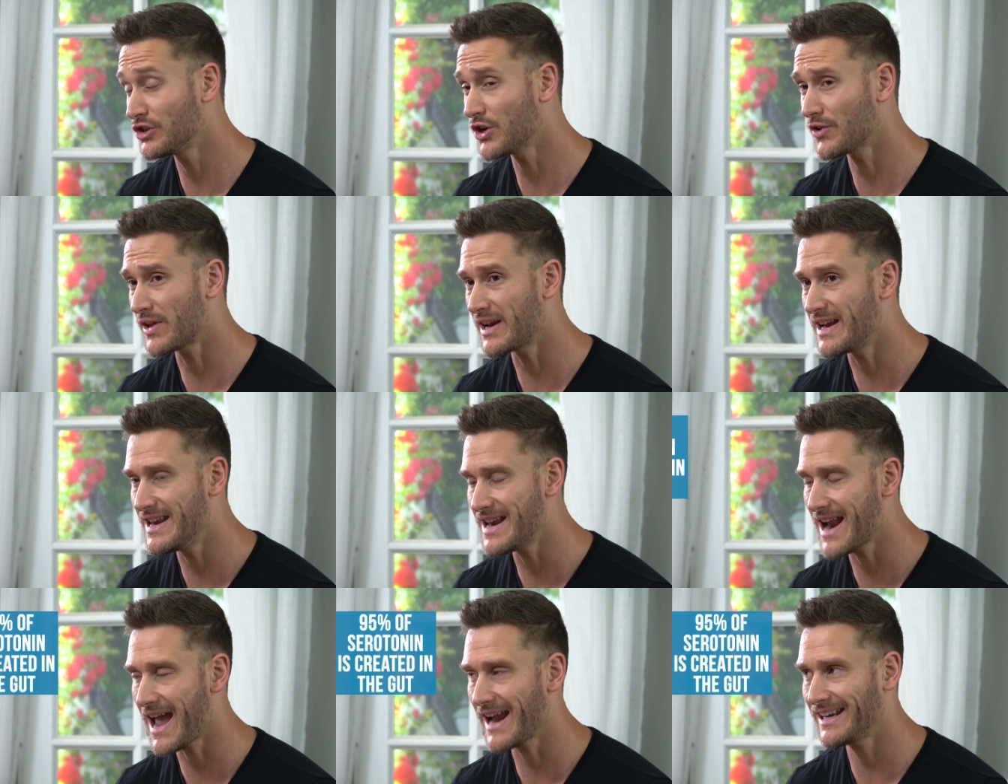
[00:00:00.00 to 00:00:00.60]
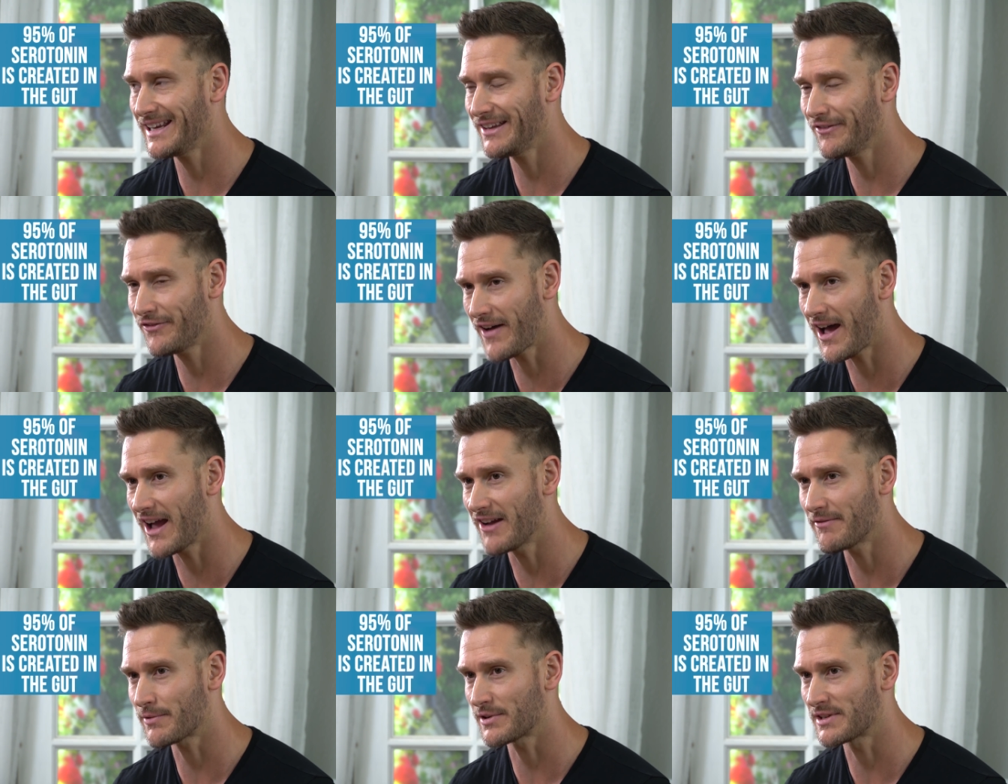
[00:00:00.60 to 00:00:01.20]
you know that
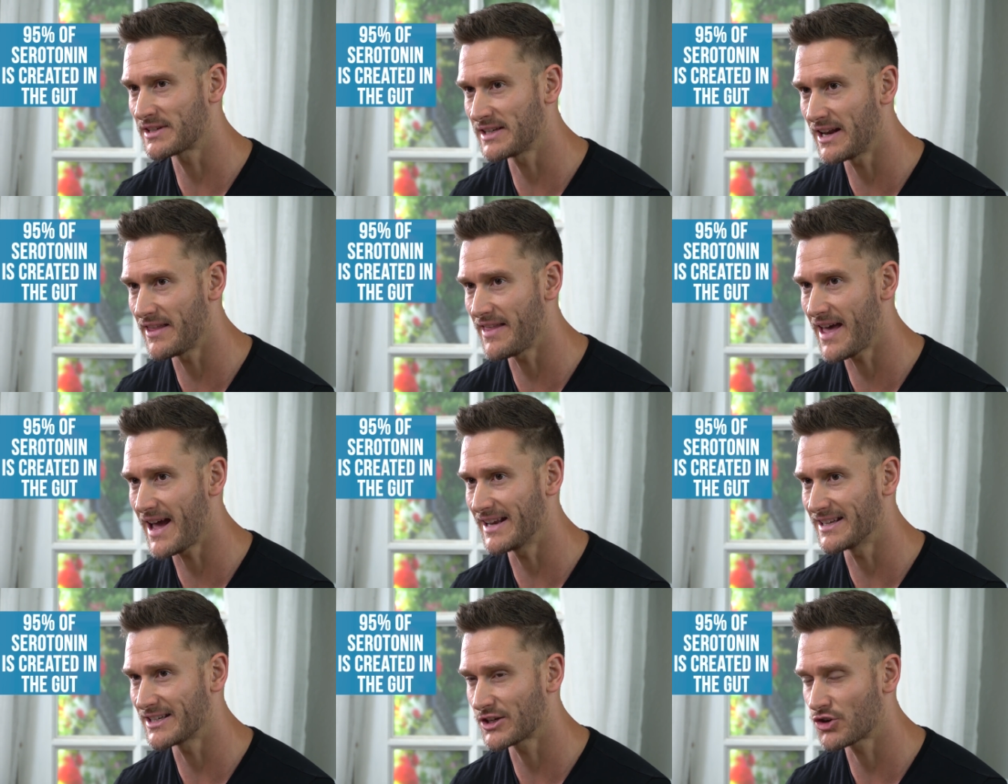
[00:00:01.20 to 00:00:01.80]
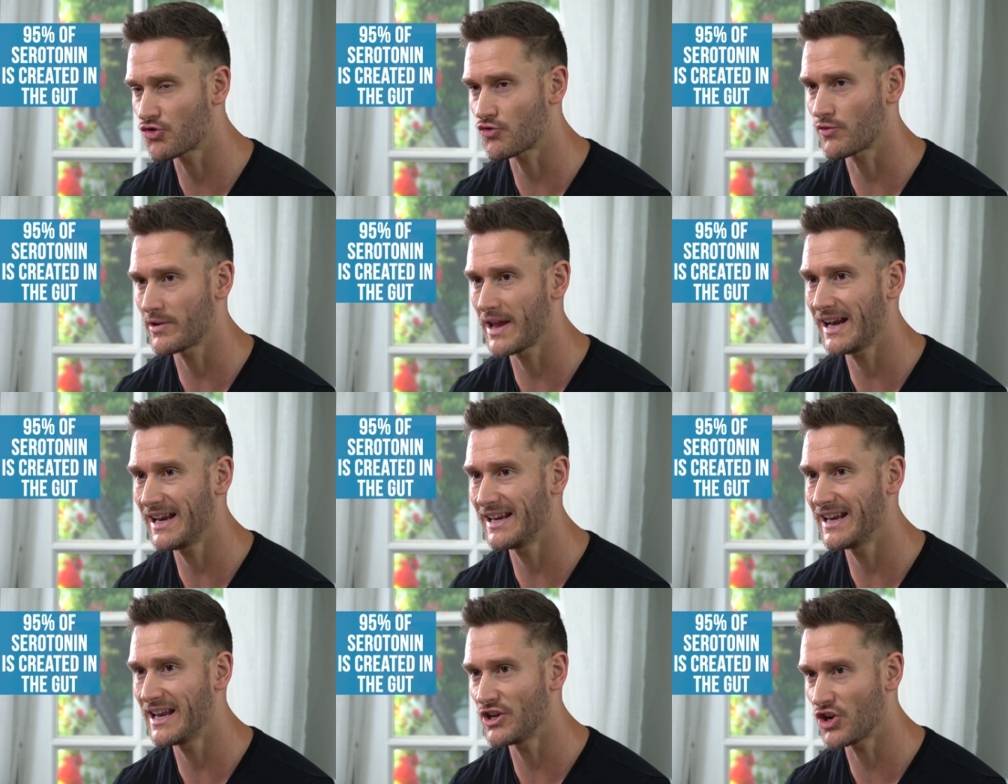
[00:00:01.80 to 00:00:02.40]
95% of that is
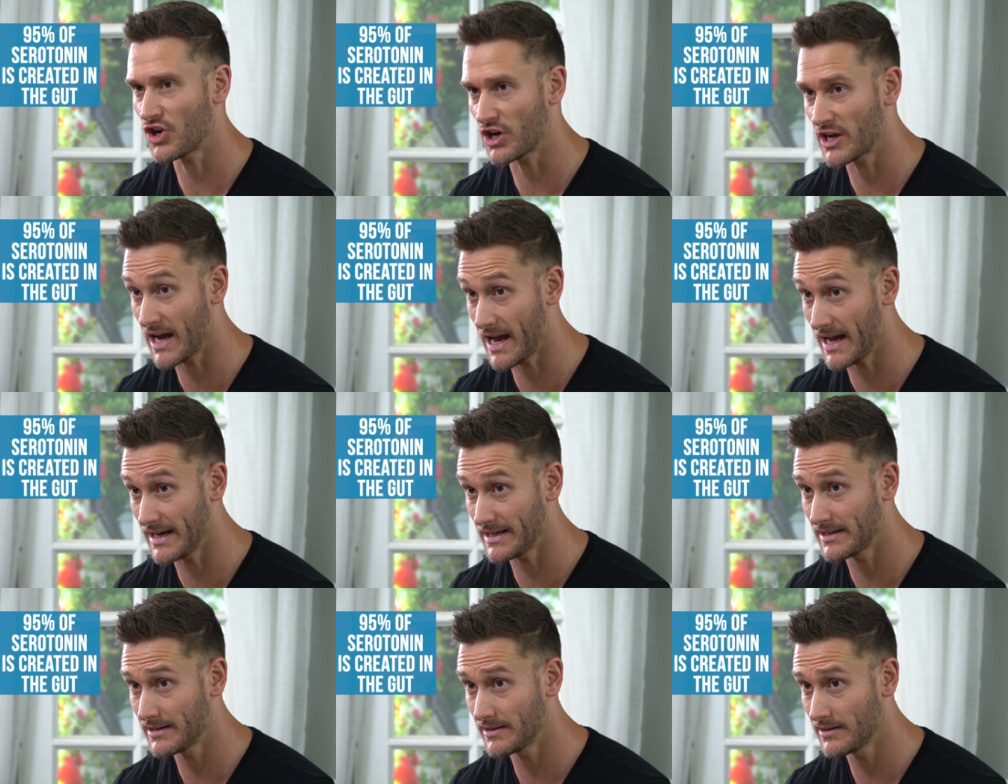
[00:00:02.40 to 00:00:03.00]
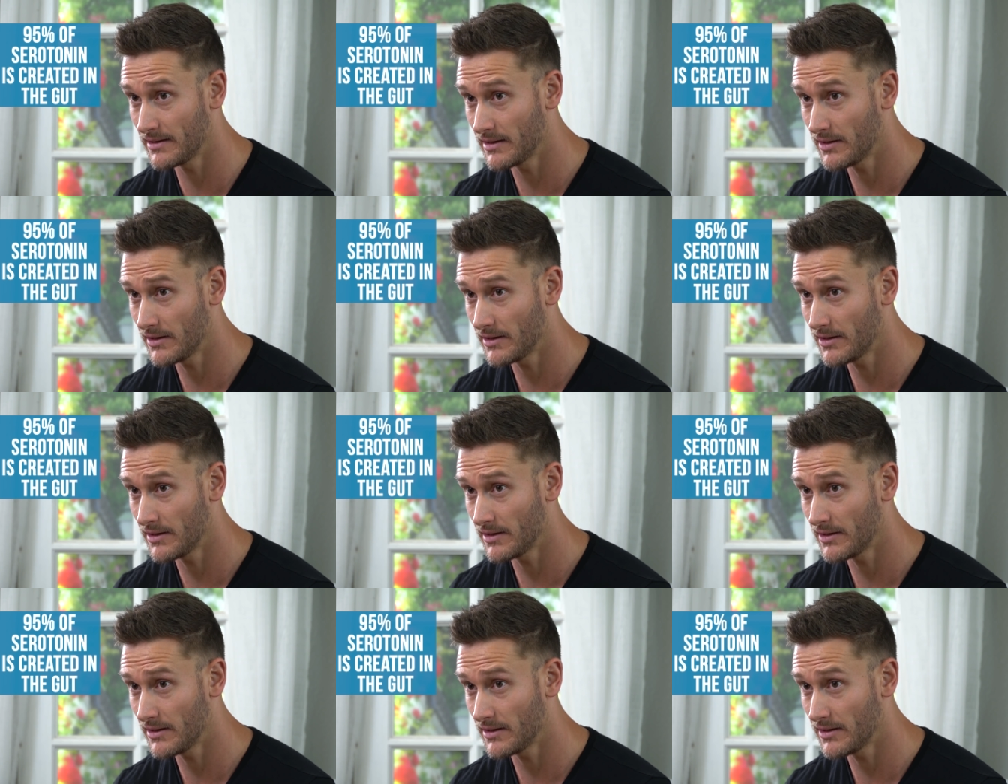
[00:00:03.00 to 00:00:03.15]
created in your gut?